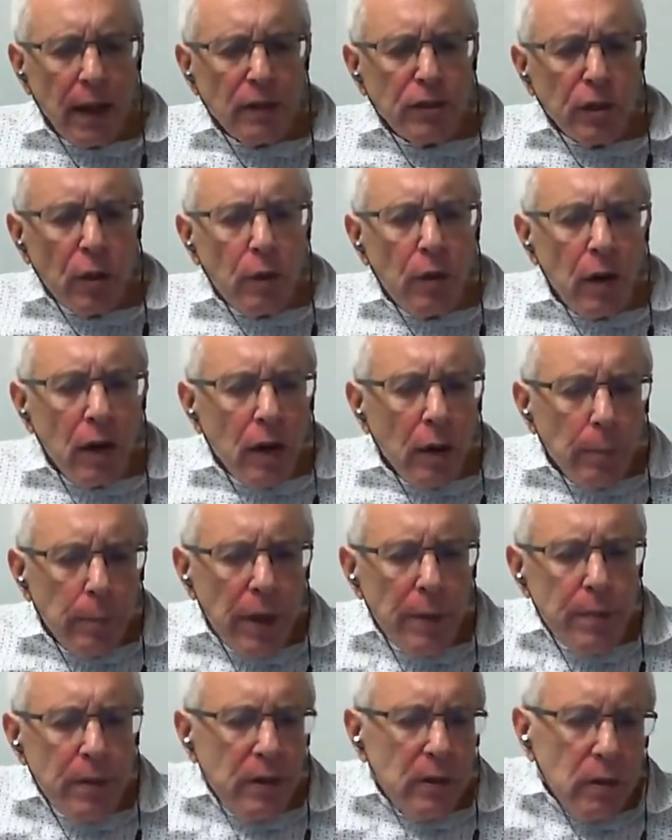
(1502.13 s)
So
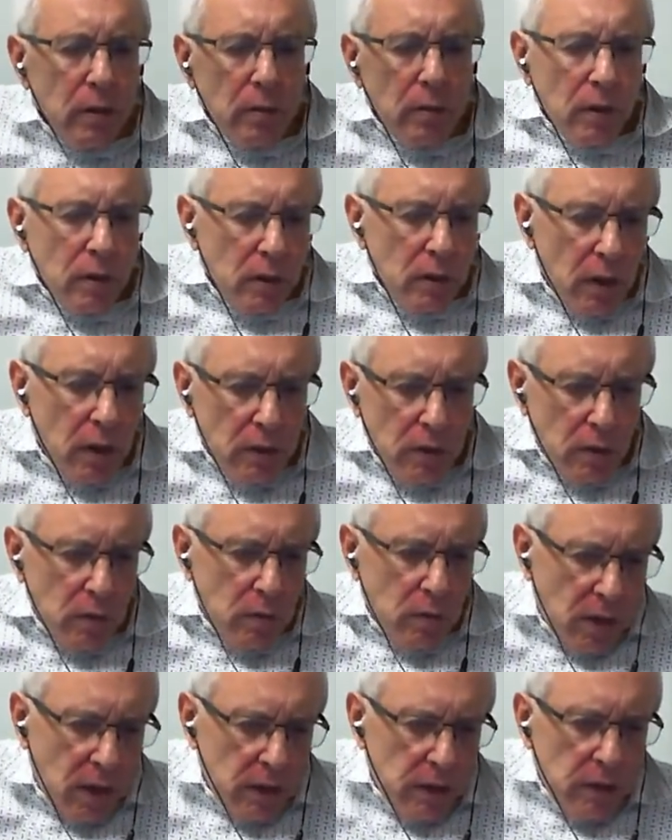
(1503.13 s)
maybe
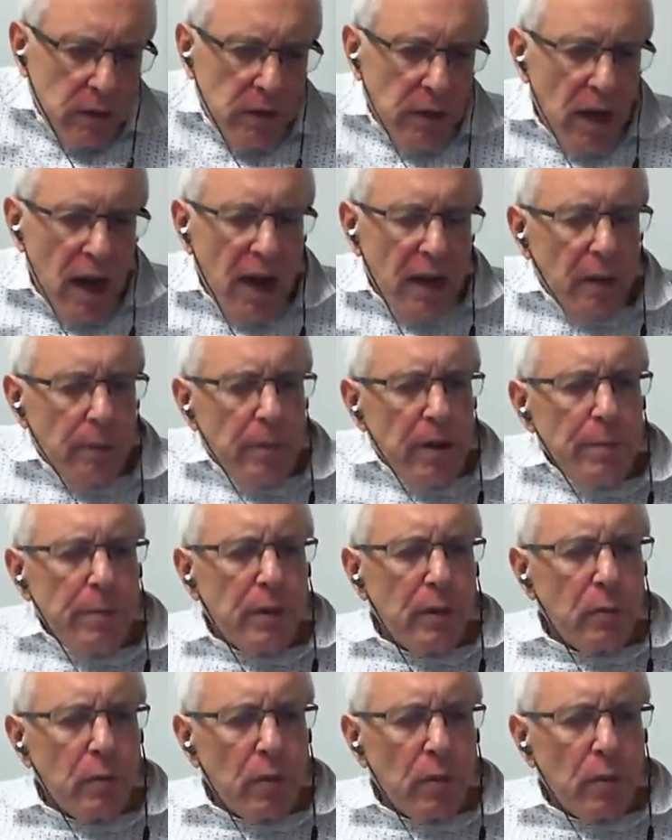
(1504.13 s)
you're not, and maybe you